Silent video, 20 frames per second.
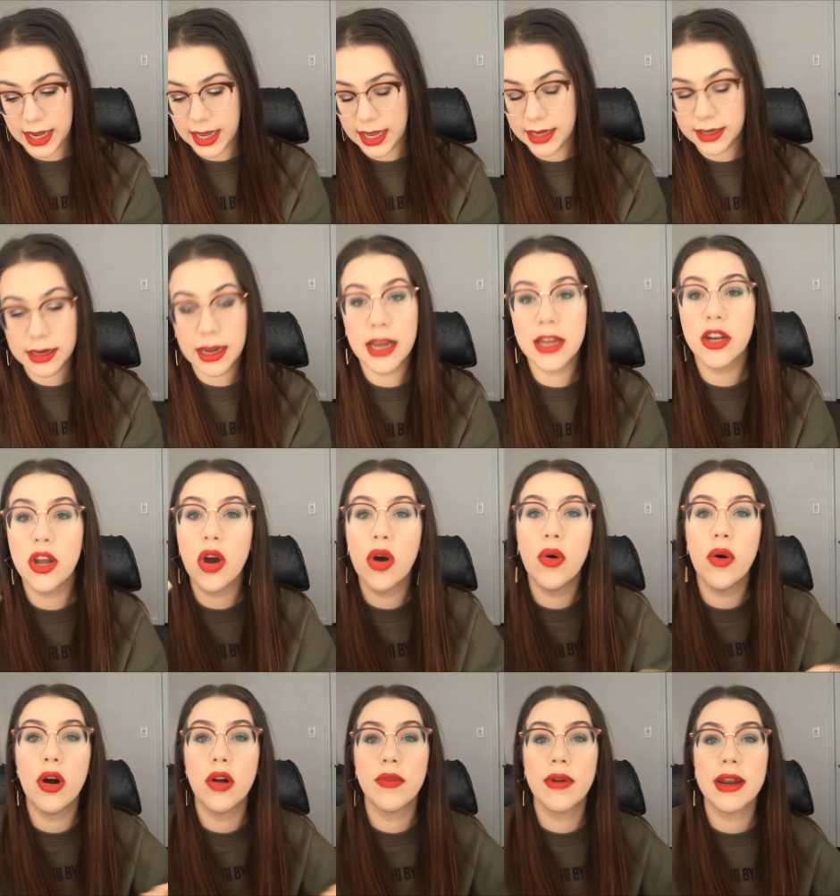and I
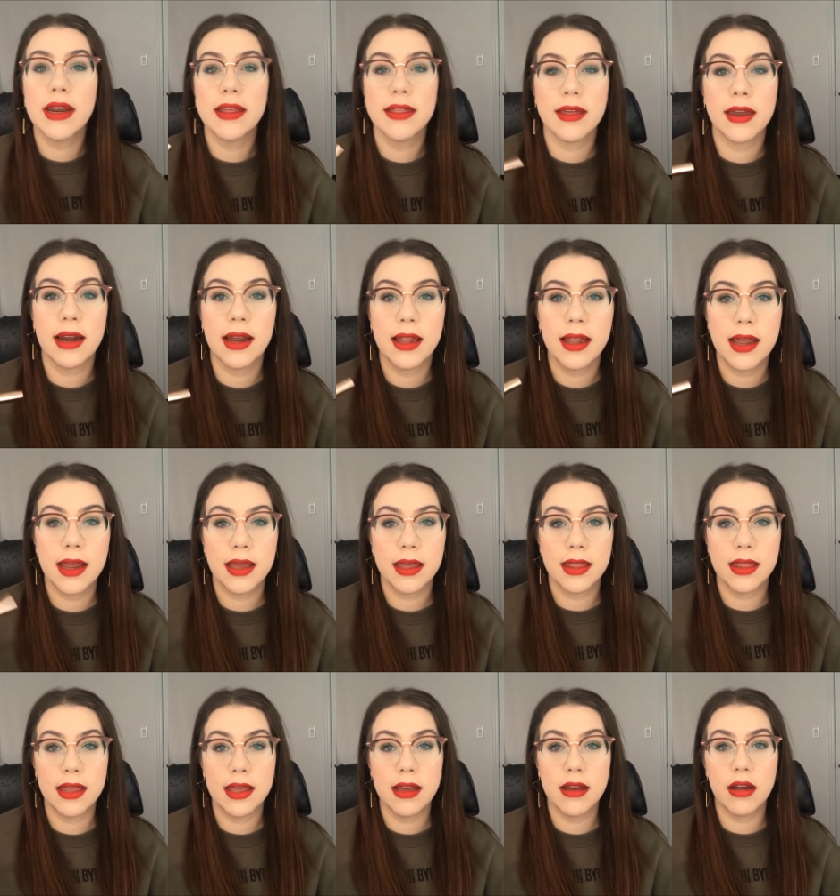know already that I
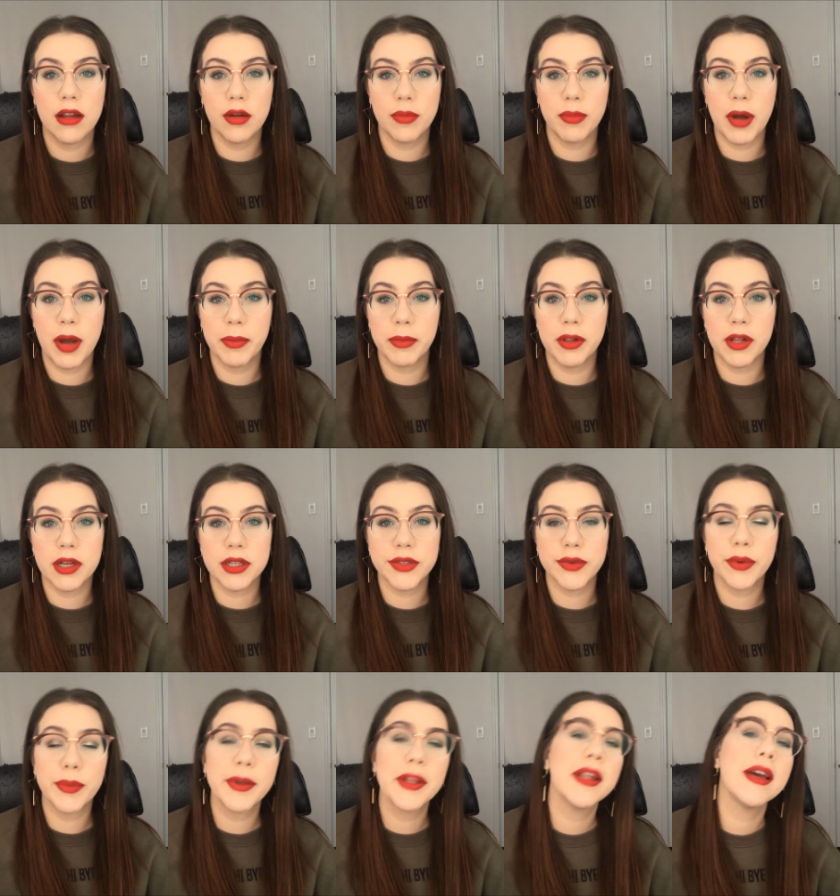like the Colourpop
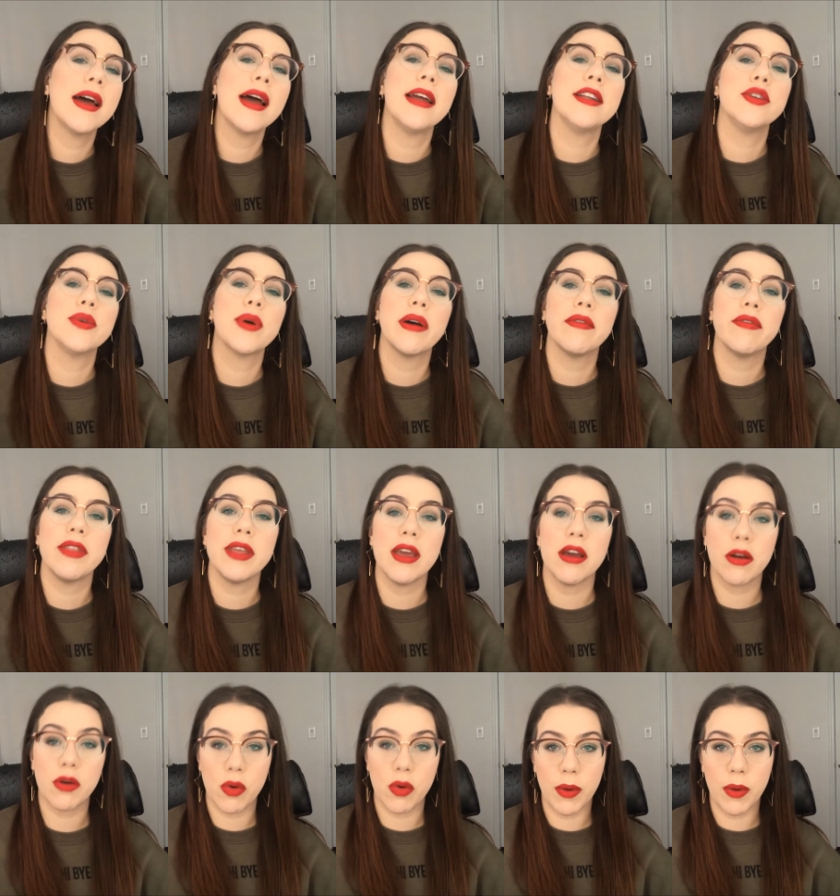gloss formula. I do have
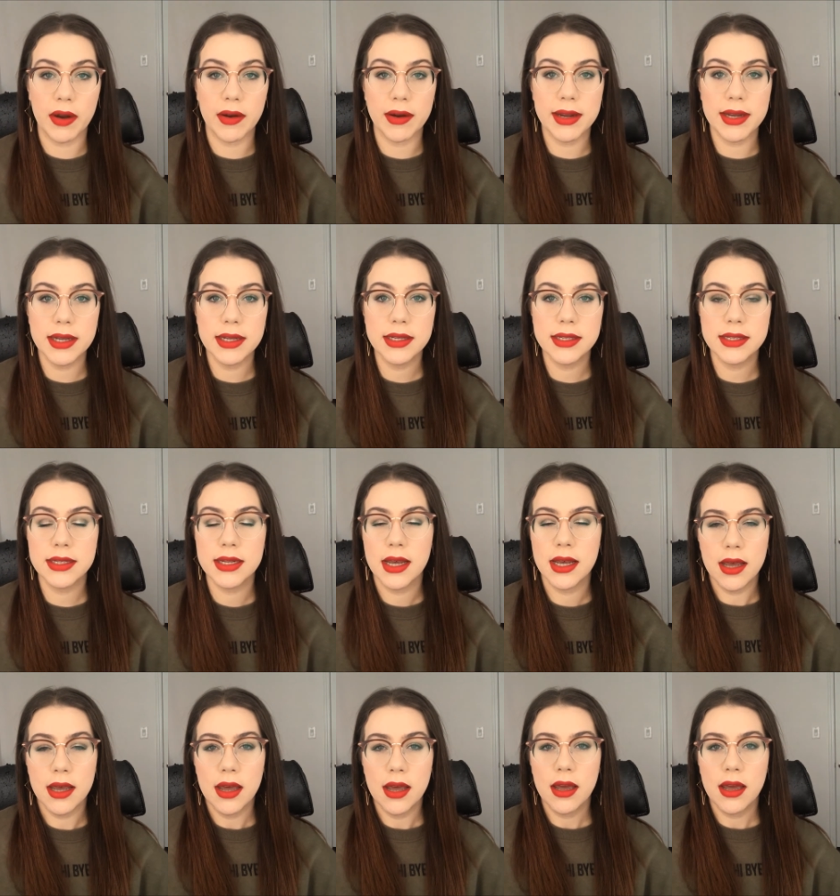the Aquarius